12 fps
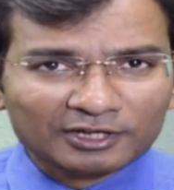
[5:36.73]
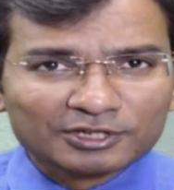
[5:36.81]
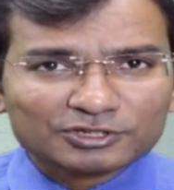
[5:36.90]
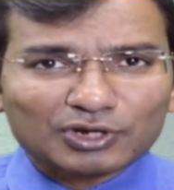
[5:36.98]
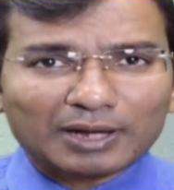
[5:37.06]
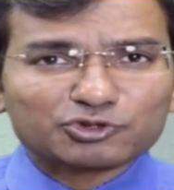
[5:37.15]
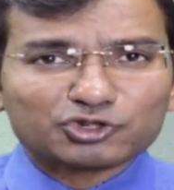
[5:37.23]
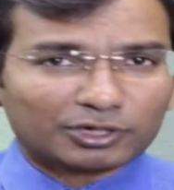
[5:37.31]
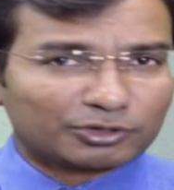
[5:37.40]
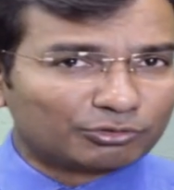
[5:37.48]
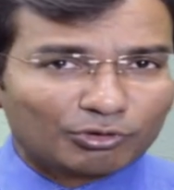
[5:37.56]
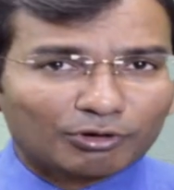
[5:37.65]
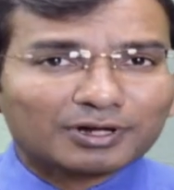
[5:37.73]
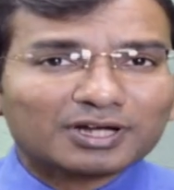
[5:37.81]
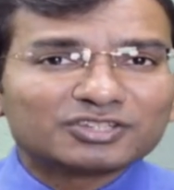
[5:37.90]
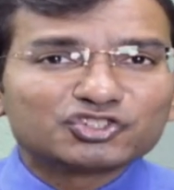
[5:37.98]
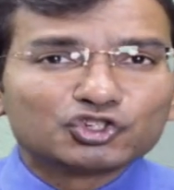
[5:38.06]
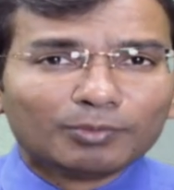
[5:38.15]
So I'm sure you know
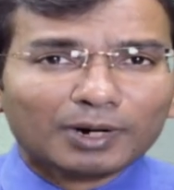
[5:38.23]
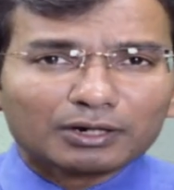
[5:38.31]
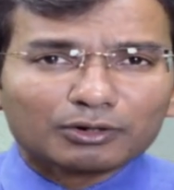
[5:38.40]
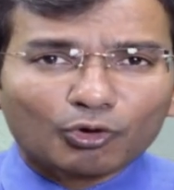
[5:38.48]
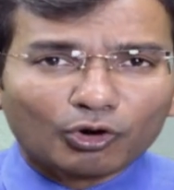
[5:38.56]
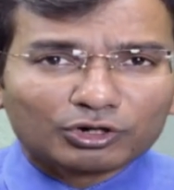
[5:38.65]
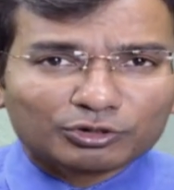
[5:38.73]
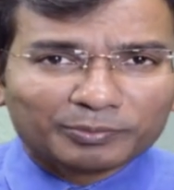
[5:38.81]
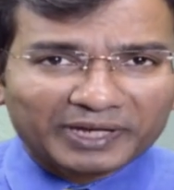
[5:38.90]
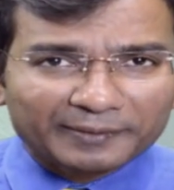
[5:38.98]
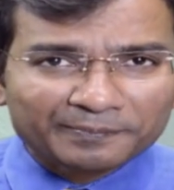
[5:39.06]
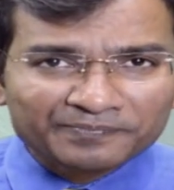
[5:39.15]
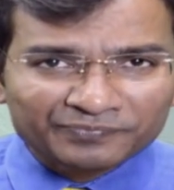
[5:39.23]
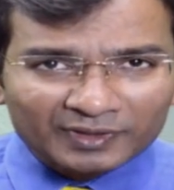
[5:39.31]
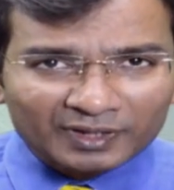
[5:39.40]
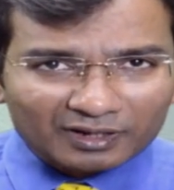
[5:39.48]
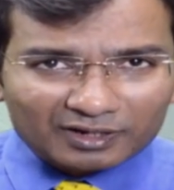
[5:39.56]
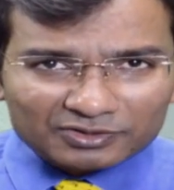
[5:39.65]
consumer court mein,
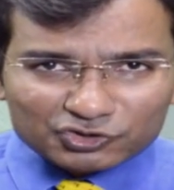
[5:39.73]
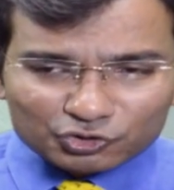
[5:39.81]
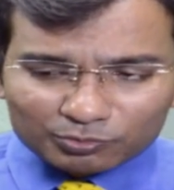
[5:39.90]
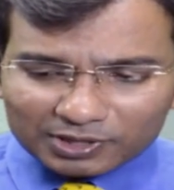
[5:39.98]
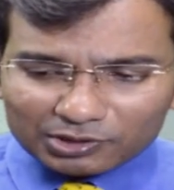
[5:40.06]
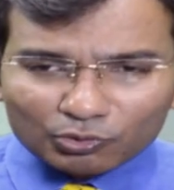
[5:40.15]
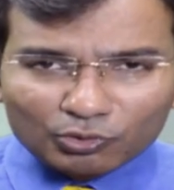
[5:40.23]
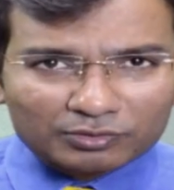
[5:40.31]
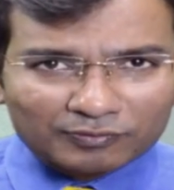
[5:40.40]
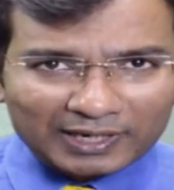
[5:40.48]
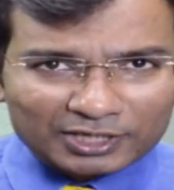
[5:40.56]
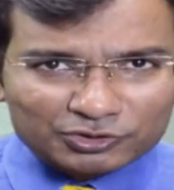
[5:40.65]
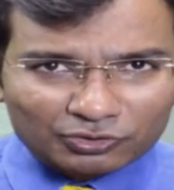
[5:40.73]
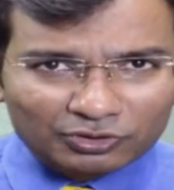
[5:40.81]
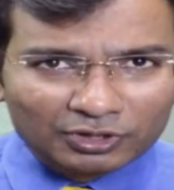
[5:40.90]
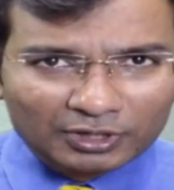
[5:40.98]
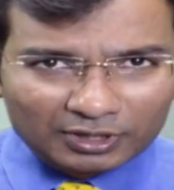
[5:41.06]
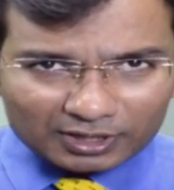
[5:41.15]
consumer court wala
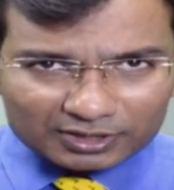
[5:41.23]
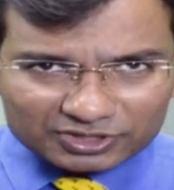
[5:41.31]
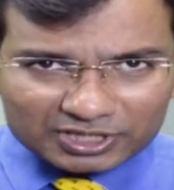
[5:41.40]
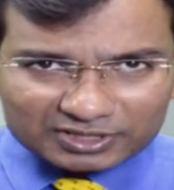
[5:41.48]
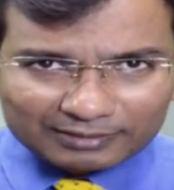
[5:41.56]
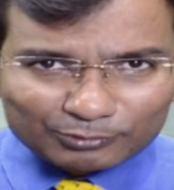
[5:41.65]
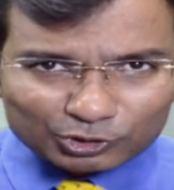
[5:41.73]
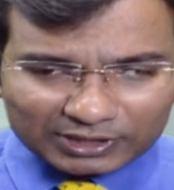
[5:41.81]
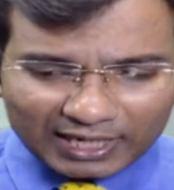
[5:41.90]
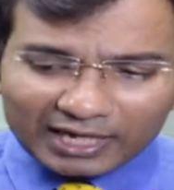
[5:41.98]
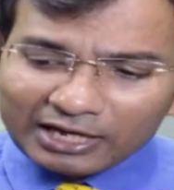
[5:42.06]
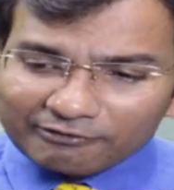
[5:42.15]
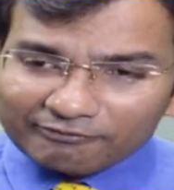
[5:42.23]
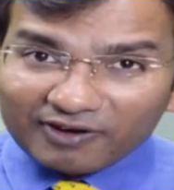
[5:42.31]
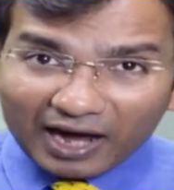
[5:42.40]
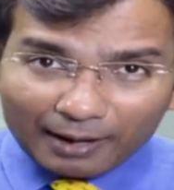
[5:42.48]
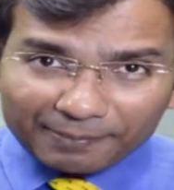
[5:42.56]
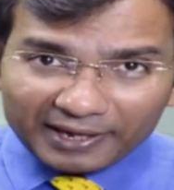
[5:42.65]
jo system hota hai,
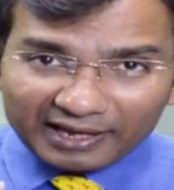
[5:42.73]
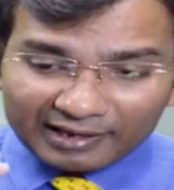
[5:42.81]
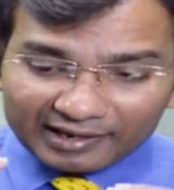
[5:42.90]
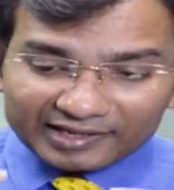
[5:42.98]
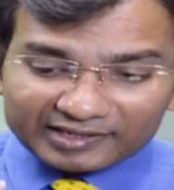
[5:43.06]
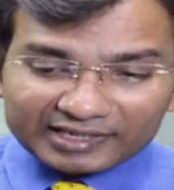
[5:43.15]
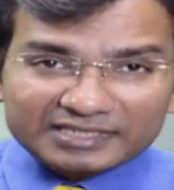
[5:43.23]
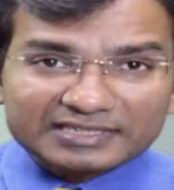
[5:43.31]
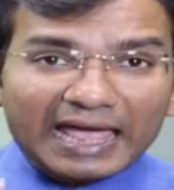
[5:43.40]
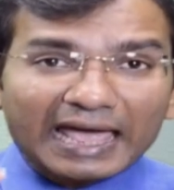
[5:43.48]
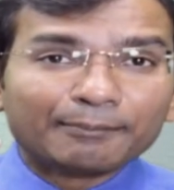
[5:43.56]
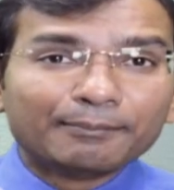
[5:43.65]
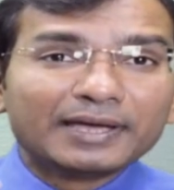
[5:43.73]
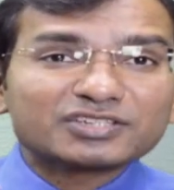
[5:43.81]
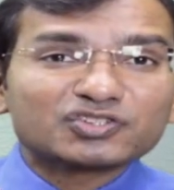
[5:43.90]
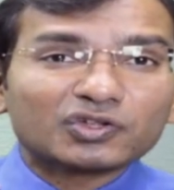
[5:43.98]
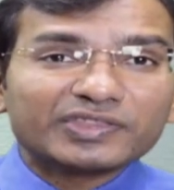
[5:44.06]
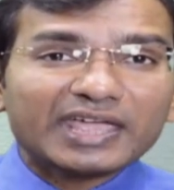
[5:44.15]
wahan pe it is
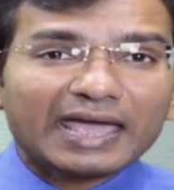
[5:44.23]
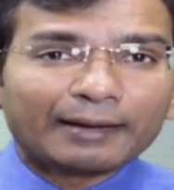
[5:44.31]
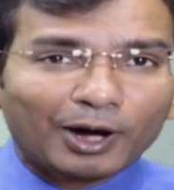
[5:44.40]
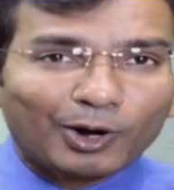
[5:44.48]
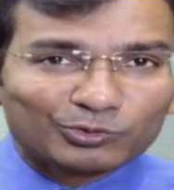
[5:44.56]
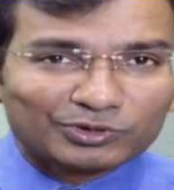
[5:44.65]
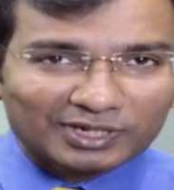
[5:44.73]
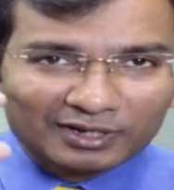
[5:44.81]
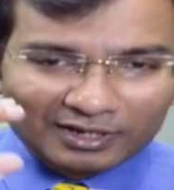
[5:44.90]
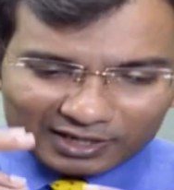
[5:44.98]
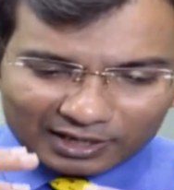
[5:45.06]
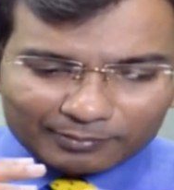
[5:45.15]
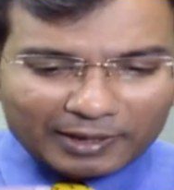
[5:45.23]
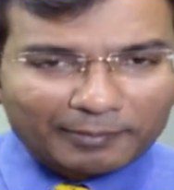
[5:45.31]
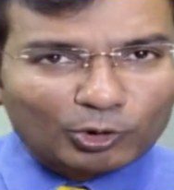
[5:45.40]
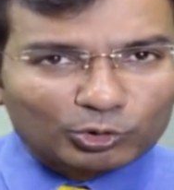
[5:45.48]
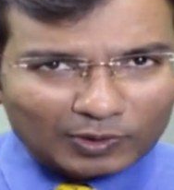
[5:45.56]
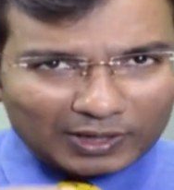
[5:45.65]
based on the amount. Kam
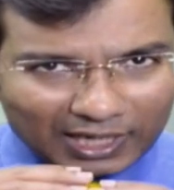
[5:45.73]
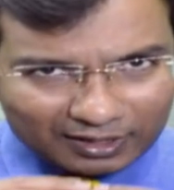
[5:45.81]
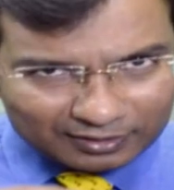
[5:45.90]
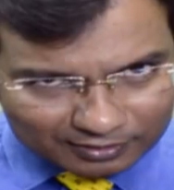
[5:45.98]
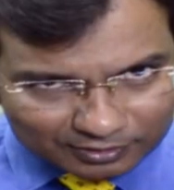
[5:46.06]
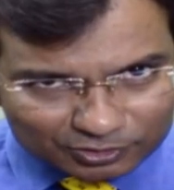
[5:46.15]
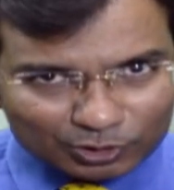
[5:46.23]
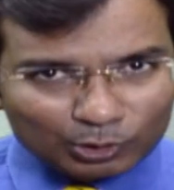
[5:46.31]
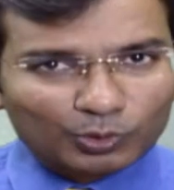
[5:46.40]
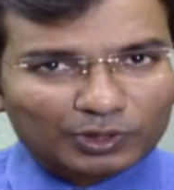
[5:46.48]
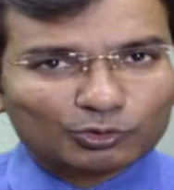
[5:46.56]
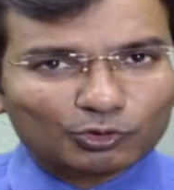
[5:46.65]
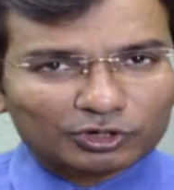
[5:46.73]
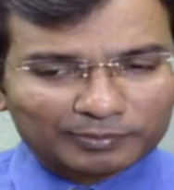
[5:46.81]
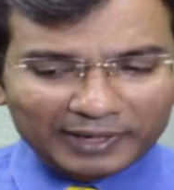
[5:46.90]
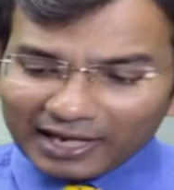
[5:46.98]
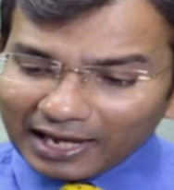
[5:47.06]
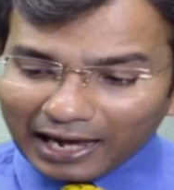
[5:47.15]
amount wala lower court
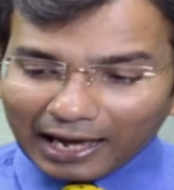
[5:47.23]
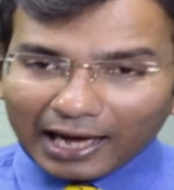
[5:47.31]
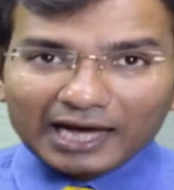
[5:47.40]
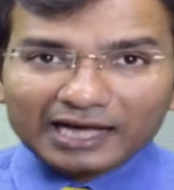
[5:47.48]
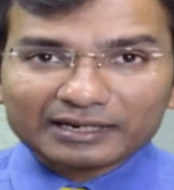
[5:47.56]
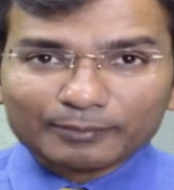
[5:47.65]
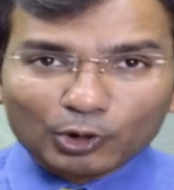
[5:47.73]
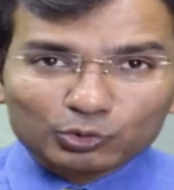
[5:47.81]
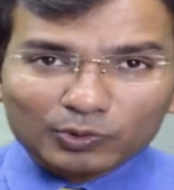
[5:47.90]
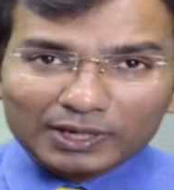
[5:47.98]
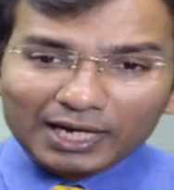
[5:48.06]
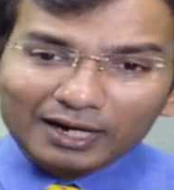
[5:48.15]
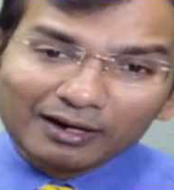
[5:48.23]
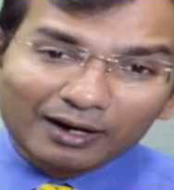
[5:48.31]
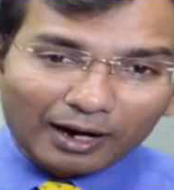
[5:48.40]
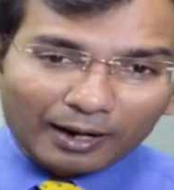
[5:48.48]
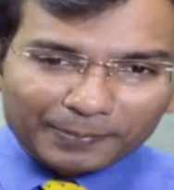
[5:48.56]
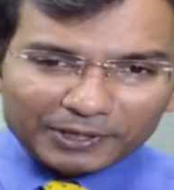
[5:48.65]
mein, higher amount wala
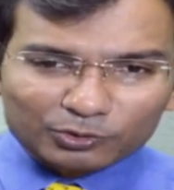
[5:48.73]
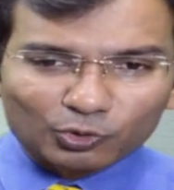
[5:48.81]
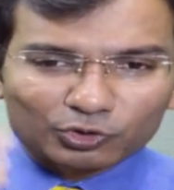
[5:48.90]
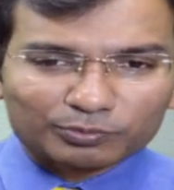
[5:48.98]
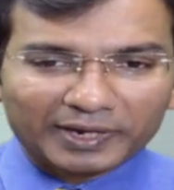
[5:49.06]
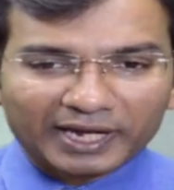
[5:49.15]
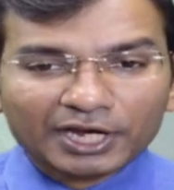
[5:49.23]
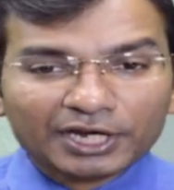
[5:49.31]
upper court mein.